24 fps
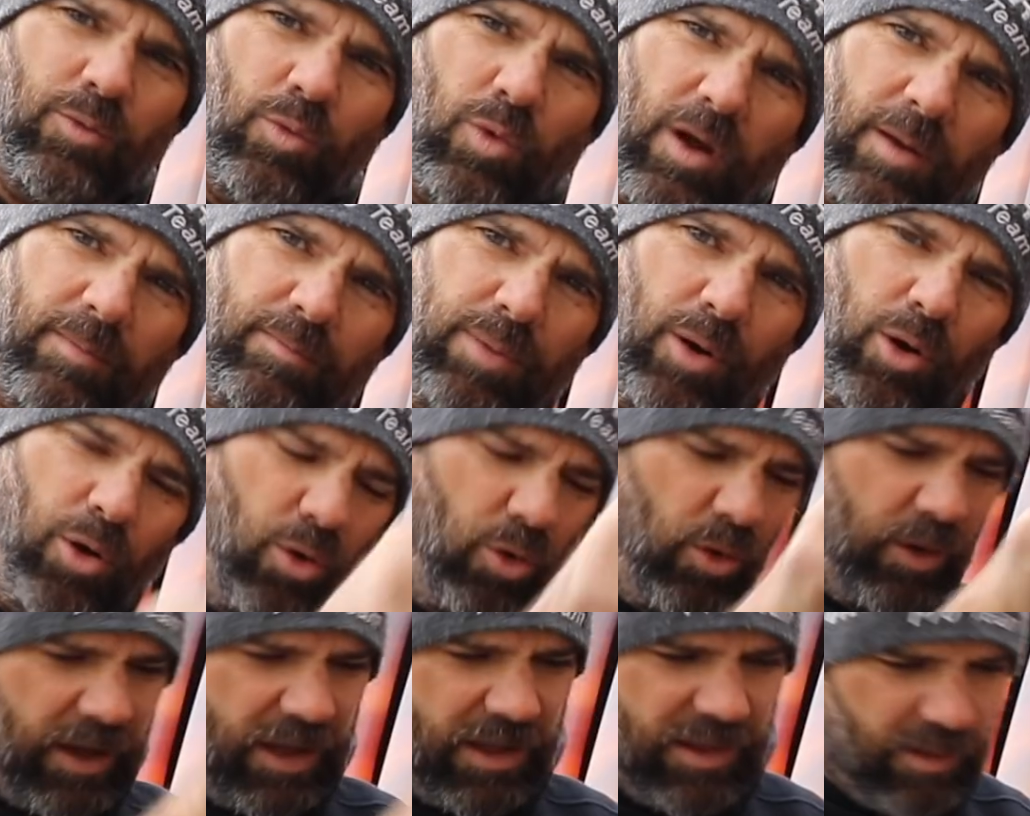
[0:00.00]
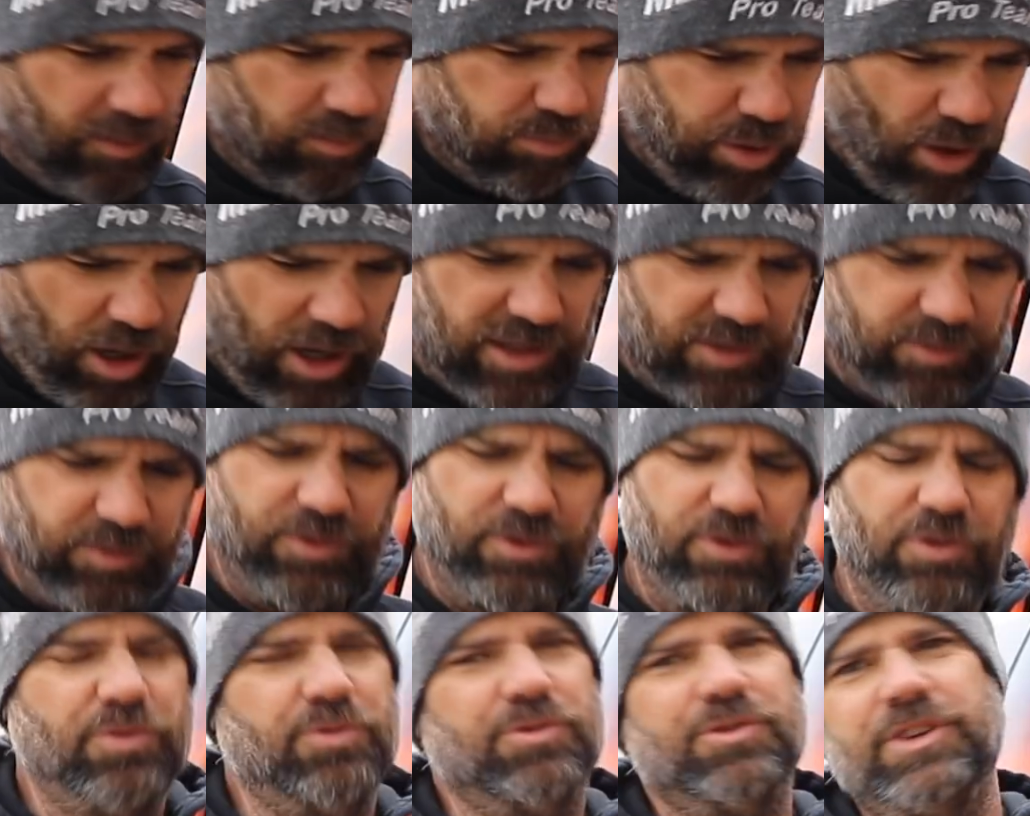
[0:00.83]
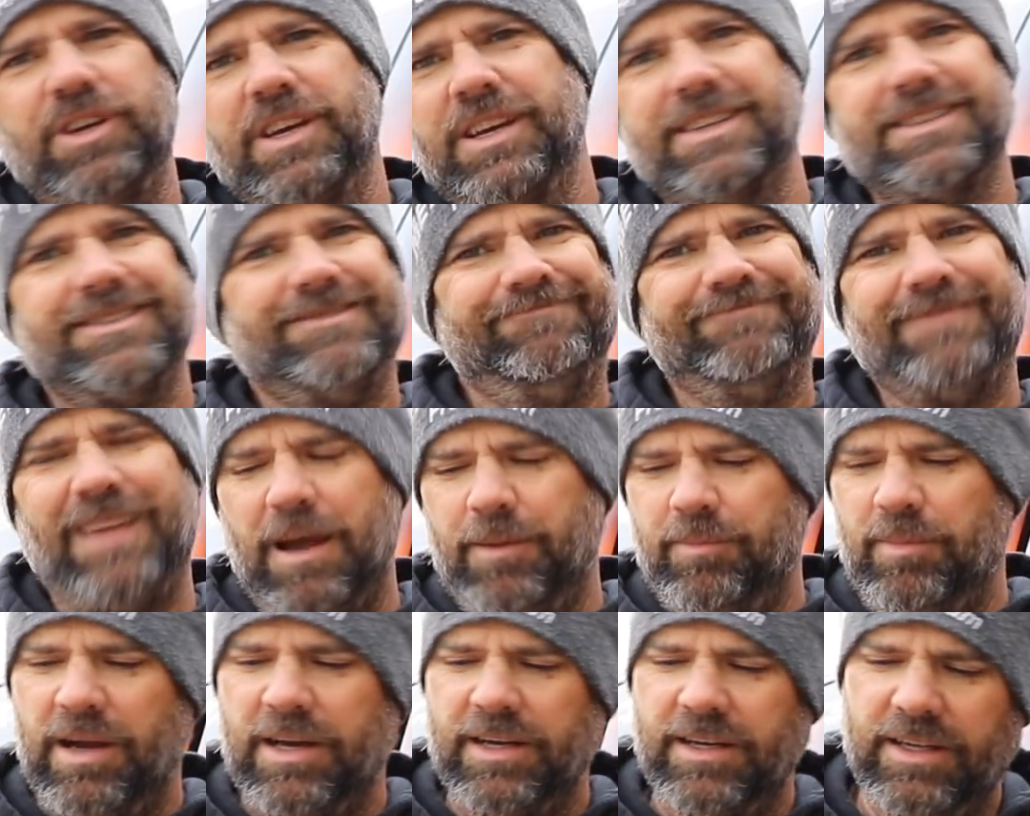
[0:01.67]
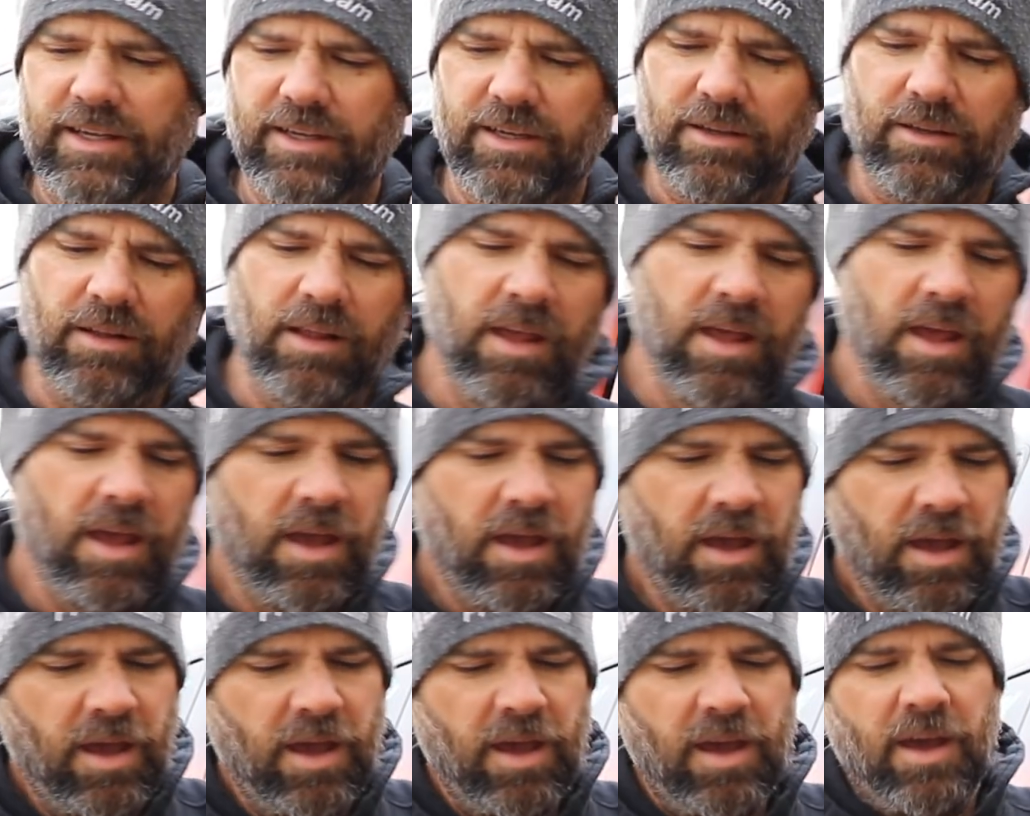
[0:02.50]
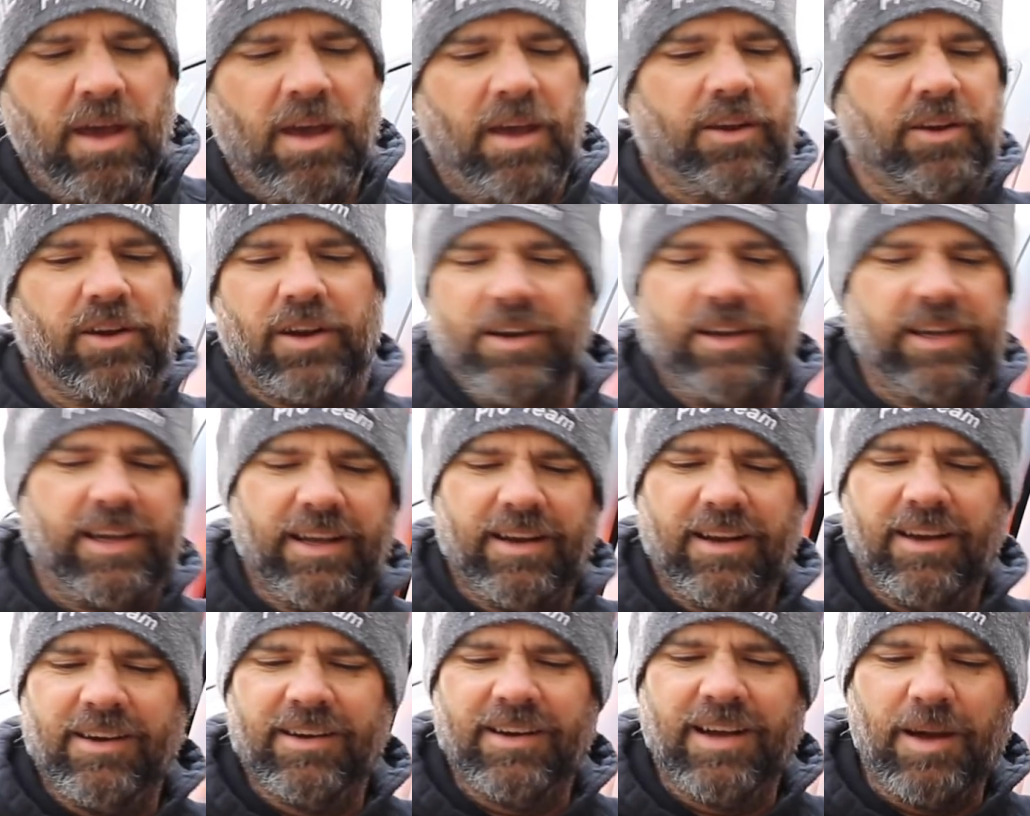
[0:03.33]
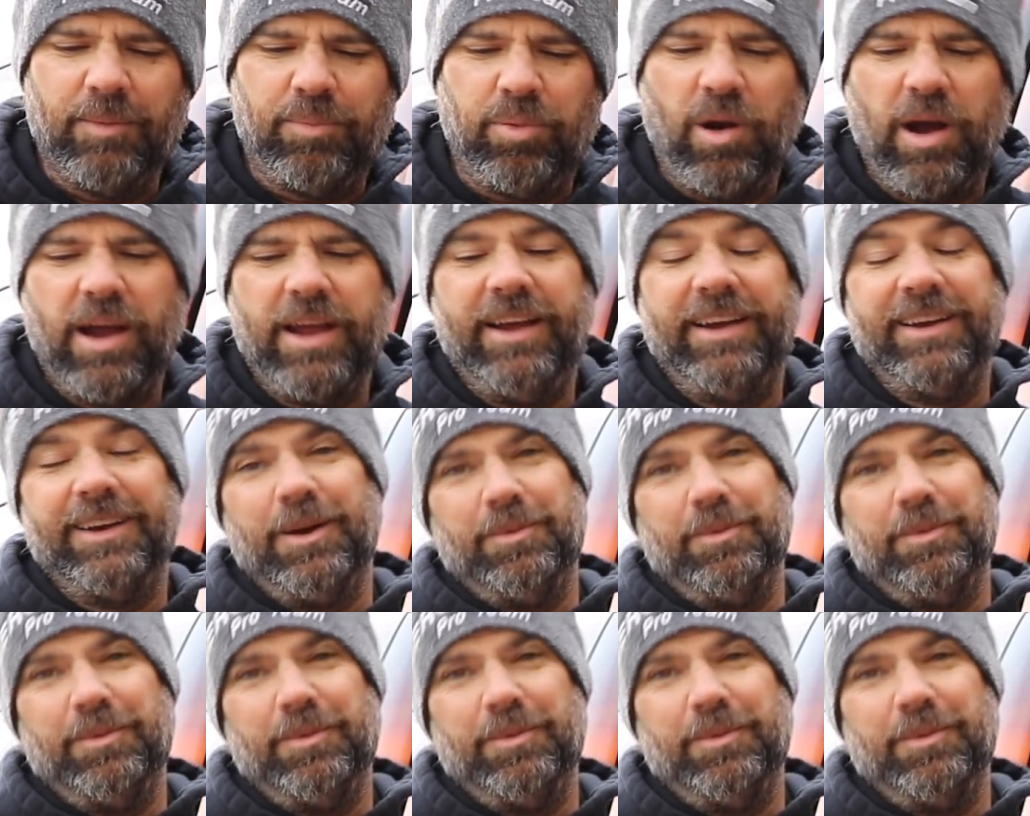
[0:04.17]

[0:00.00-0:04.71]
1 pole in the brush with 2 jigs. Not my deal. You're going to get hung up. Why hang